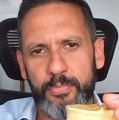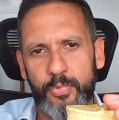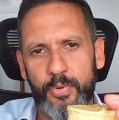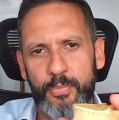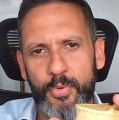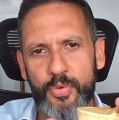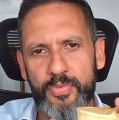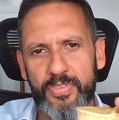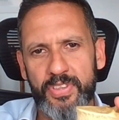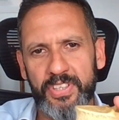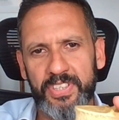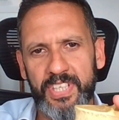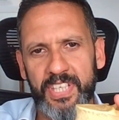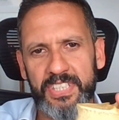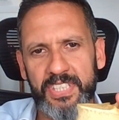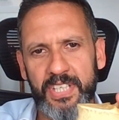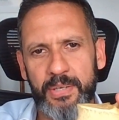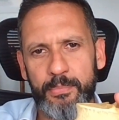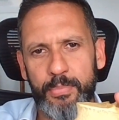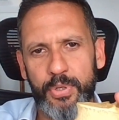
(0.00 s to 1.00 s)
remove the
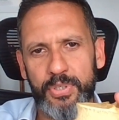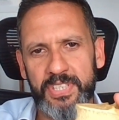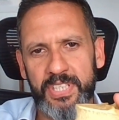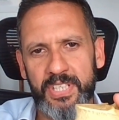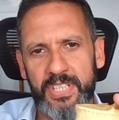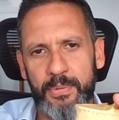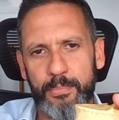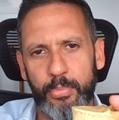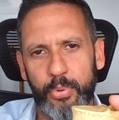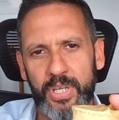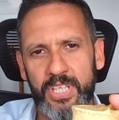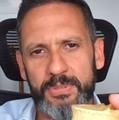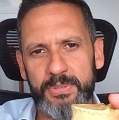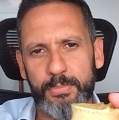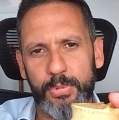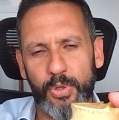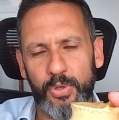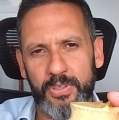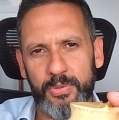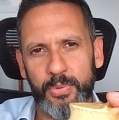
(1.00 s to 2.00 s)
disc and put in a breeze
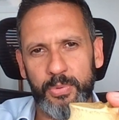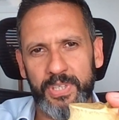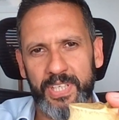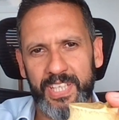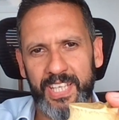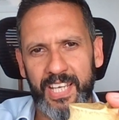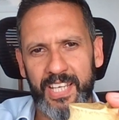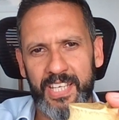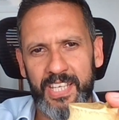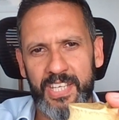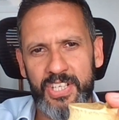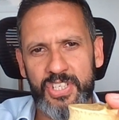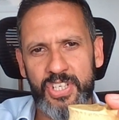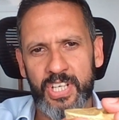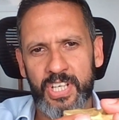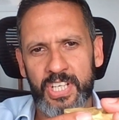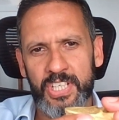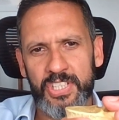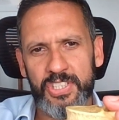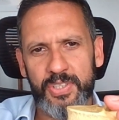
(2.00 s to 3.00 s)
block with a cage
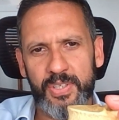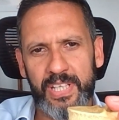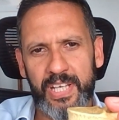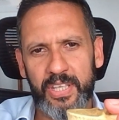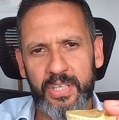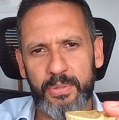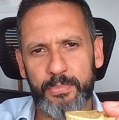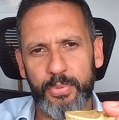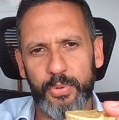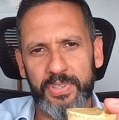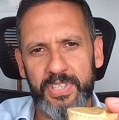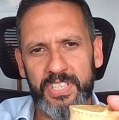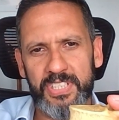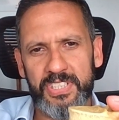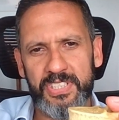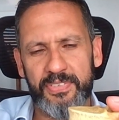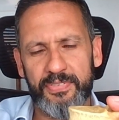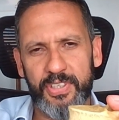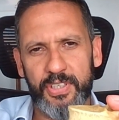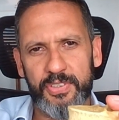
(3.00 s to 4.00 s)
to allow the
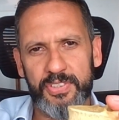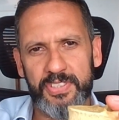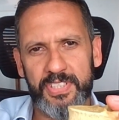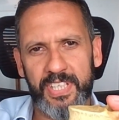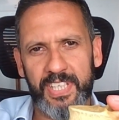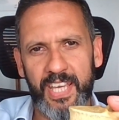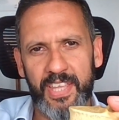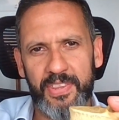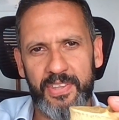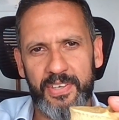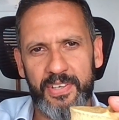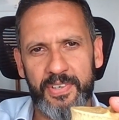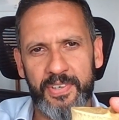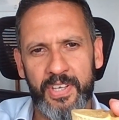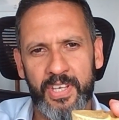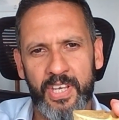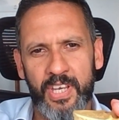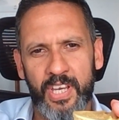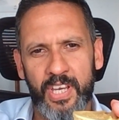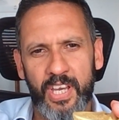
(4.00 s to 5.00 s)
bodies to fuse together.
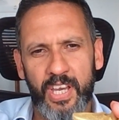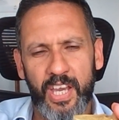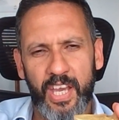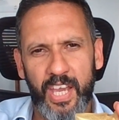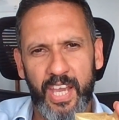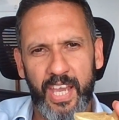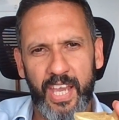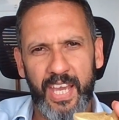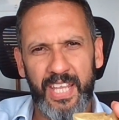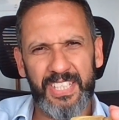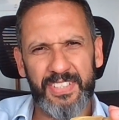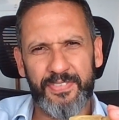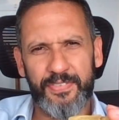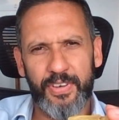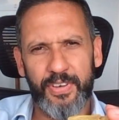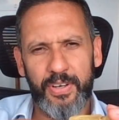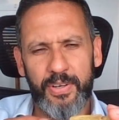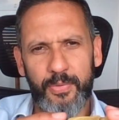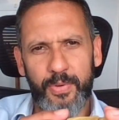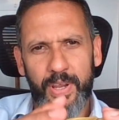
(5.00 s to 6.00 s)
And it's
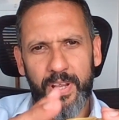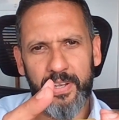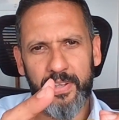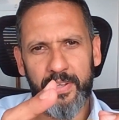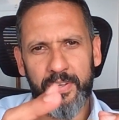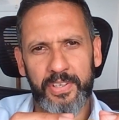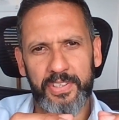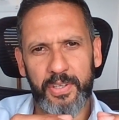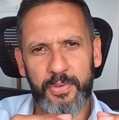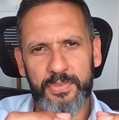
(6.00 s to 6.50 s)
very rare, and I